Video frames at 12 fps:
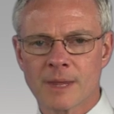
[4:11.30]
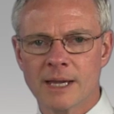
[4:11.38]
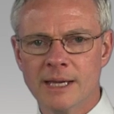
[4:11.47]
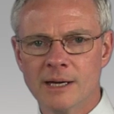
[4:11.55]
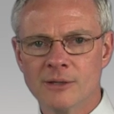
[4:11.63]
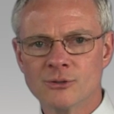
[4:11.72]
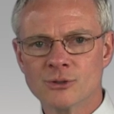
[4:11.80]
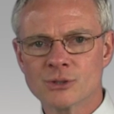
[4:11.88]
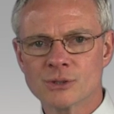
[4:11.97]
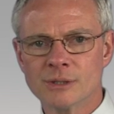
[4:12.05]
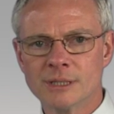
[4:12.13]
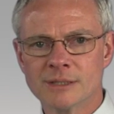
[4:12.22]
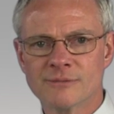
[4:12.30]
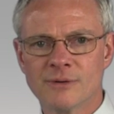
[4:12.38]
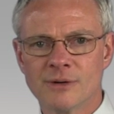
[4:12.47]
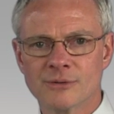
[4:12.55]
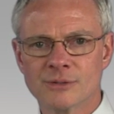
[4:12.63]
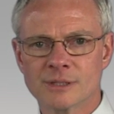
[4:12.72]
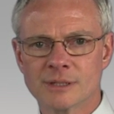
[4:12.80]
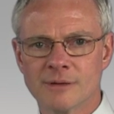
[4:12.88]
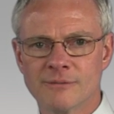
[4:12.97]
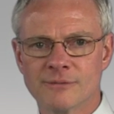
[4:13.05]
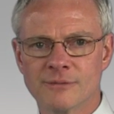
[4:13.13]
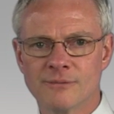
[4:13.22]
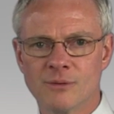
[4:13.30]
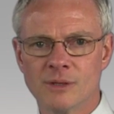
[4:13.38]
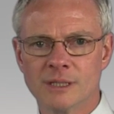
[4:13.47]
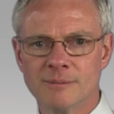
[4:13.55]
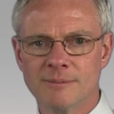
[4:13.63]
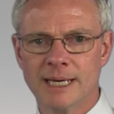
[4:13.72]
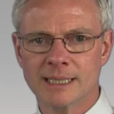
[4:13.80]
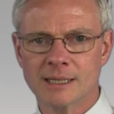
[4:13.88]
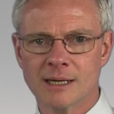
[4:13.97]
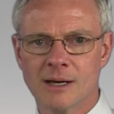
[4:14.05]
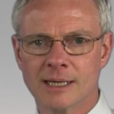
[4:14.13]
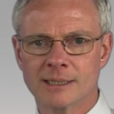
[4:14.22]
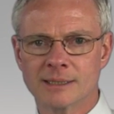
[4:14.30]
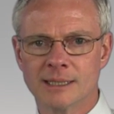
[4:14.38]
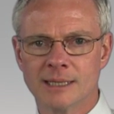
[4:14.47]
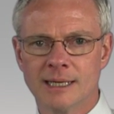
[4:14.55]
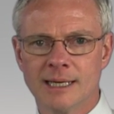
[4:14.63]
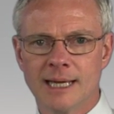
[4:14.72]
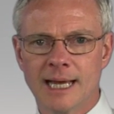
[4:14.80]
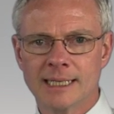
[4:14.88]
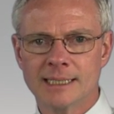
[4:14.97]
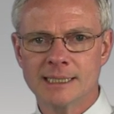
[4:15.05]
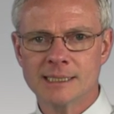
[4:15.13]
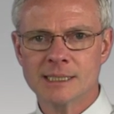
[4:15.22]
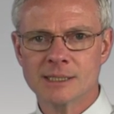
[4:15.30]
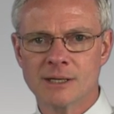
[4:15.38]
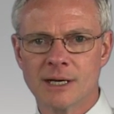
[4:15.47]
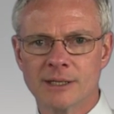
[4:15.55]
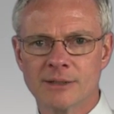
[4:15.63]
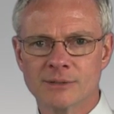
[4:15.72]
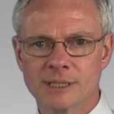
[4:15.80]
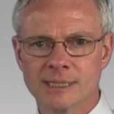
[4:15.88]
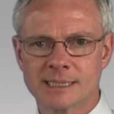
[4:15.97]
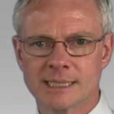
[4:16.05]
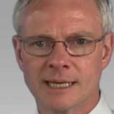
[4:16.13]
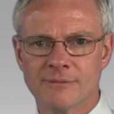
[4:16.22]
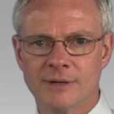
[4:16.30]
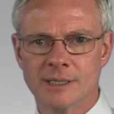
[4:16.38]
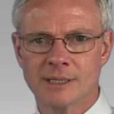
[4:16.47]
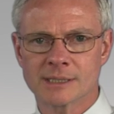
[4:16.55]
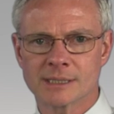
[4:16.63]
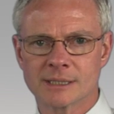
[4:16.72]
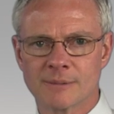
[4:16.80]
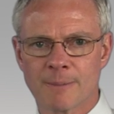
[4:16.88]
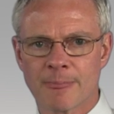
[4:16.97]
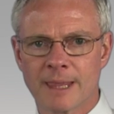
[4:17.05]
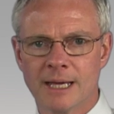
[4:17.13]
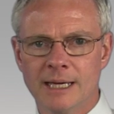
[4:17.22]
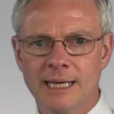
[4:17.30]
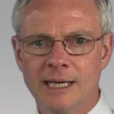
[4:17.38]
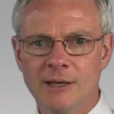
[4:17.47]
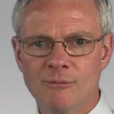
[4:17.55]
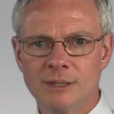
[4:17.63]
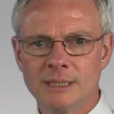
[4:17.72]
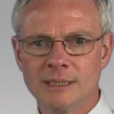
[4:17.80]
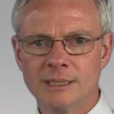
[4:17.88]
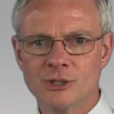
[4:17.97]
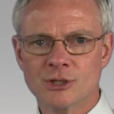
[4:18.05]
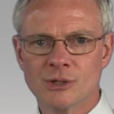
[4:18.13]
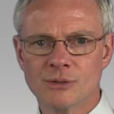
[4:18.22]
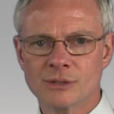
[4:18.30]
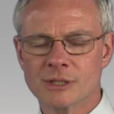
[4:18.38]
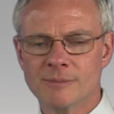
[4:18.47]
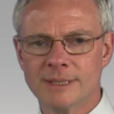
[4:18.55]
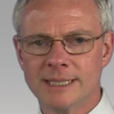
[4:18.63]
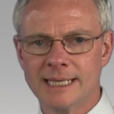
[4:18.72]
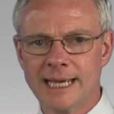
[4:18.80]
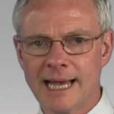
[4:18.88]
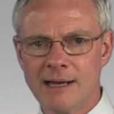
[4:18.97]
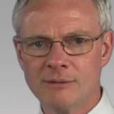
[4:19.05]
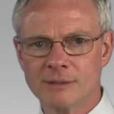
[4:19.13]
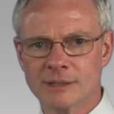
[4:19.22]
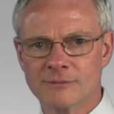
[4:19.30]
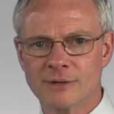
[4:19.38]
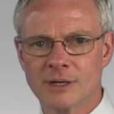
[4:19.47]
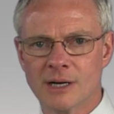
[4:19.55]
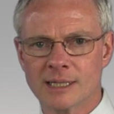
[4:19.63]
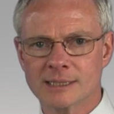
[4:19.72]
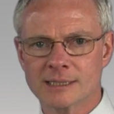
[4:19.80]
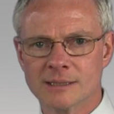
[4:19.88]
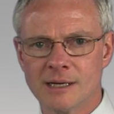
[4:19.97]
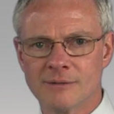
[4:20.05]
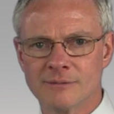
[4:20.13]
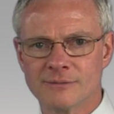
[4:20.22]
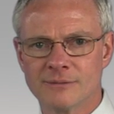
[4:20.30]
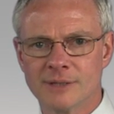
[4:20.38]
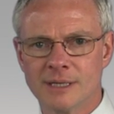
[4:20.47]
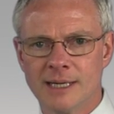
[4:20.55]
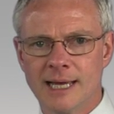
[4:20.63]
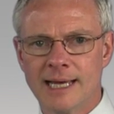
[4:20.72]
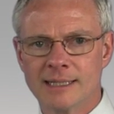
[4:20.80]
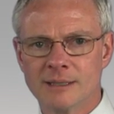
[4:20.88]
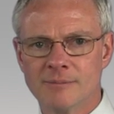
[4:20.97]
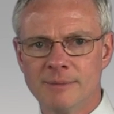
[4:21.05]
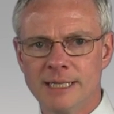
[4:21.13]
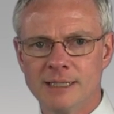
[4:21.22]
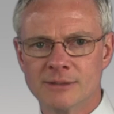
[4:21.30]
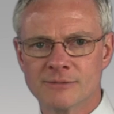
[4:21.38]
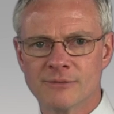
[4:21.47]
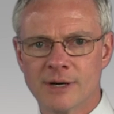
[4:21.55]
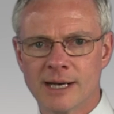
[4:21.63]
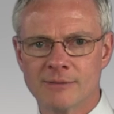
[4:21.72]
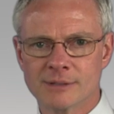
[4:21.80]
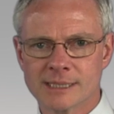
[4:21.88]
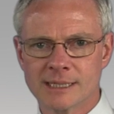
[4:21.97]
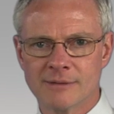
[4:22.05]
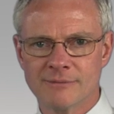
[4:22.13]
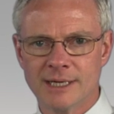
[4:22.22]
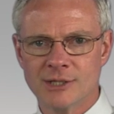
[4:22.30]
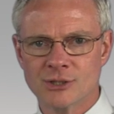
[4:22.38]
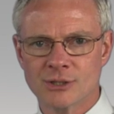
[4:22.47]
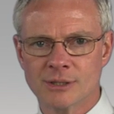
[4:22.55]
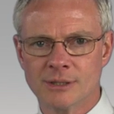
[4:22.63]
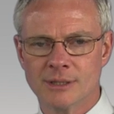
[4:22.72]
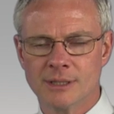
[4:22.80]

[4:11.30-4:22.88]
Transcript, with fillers: He understood his Father's love for fallen mankind and his desire to save us. He willingly chose to be the outlet for God's love and the means for our salvation.